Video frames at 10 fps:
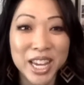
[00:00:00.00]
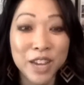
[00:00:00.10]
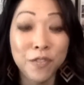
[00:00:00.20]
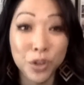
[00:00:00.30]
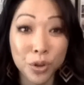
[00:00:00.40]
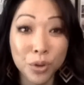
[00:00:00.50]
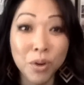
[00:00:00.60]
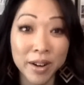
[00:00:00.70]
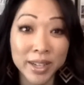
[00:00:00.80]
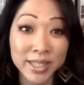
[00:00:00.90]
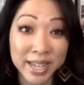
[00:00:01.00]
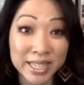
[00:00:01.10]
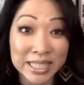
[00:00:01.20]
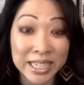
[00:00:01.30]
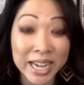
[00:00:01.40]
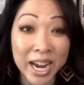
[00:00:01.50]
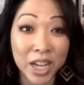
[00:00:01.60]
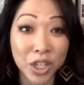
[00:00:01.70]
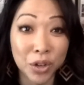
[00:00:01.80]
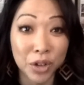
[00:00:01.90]
if you are an attendee
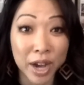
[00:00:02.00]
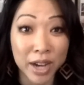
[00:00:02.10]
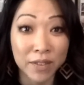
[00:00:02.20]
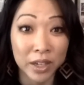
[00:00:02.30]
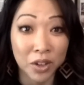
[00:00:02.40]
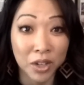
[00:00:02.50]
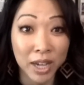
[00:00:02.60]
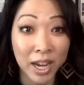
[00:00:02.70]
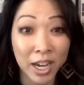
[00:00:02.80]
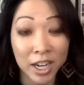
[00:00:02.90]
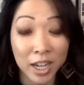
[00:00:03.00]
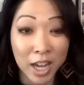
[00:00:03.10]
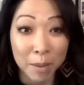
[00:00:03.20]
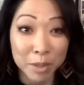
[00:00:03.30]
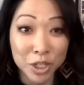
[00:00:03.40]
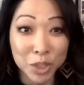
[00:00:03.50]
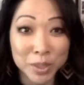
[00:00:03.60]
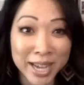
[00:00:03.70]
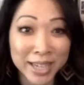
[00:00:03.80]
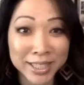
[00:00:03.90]
and you're kind of like, okay, I'm going to do
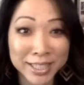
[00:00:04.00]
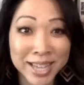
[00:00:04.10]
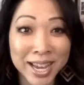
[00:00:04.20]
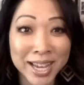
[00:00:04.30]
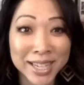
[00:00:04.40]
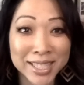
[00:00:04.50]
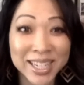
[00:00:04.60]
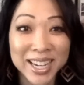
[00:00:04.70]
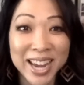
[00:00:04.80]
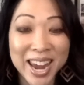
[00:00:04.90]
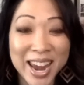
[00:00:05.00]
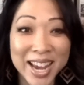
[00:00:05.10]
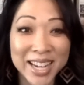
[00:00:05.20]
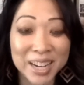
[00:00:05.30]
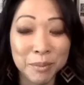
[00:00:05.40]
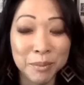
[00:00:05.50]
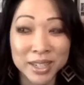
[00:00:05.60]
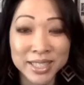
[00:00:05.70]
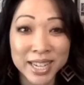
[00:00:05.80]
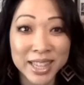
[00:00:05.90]
what Natalie says, and I'm going
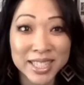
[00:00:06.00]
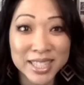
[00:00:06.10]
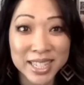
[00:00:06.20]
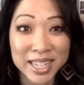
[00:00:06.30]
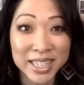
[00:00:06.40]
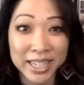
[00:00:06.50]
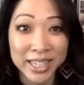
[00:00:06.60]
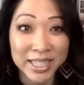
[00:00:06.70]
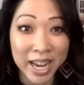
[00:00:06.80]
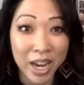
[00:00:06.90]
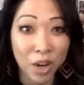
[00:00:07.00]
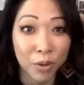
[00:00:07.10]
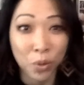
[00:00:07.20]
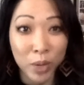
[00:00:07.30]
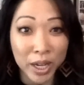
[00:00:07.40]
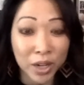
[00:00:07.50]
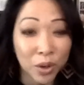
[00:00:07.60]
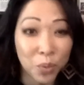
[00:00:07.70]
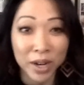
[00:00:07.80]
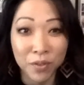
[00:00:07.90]
to attend this thing like in a day or in a week
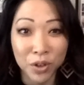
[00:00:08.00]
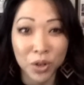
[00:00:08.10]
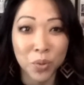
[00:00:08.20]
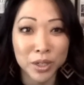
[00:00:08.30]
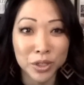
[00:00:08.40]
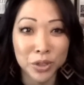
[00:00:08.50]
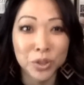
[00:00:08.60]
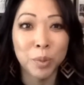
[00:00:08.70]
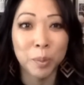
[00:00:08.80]
or whatever you want to do to